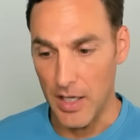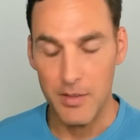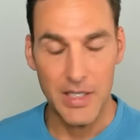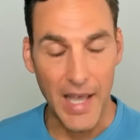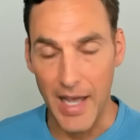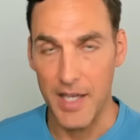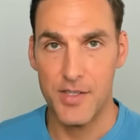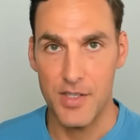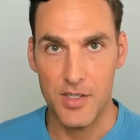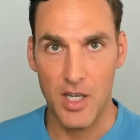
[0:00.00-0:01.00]

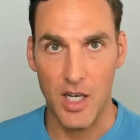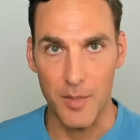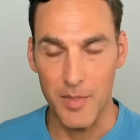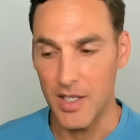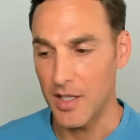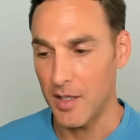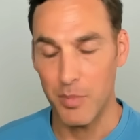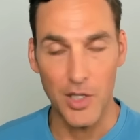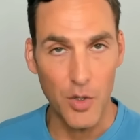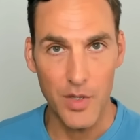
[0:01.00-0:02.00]
gas is common,
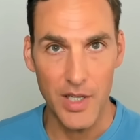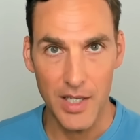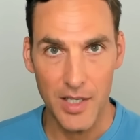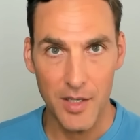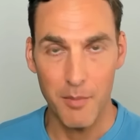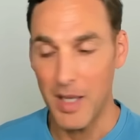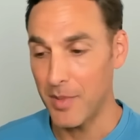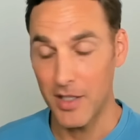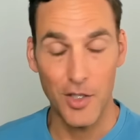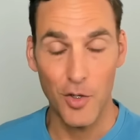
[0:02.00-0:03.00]
bloating, maybe
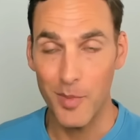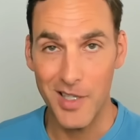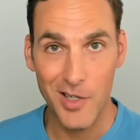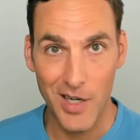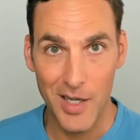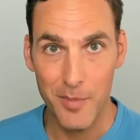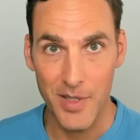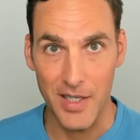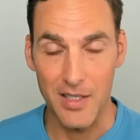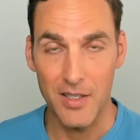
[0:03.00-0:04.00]
a little bit of
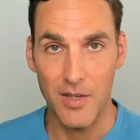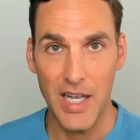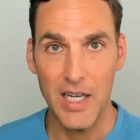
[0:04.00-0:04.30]
cramping, right?